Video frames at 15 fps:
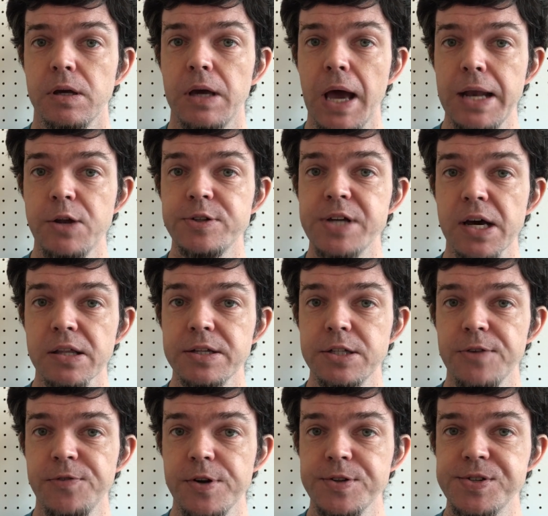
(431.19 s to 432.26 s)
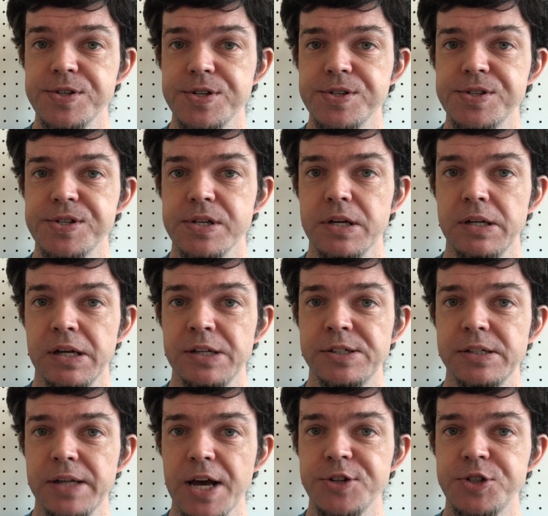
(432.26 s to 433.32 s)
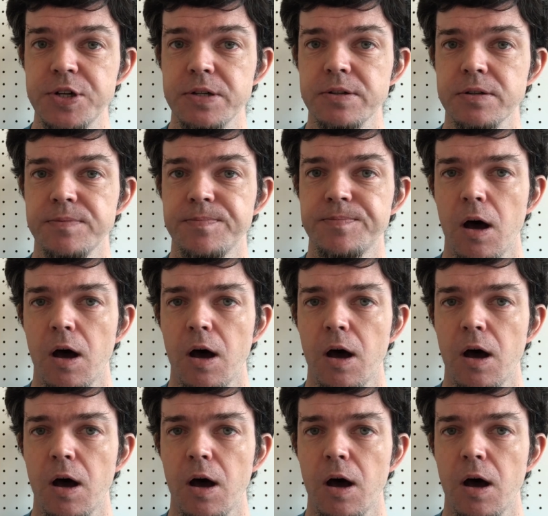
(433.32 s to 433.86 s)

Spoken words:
Can you tell the differences in intonation?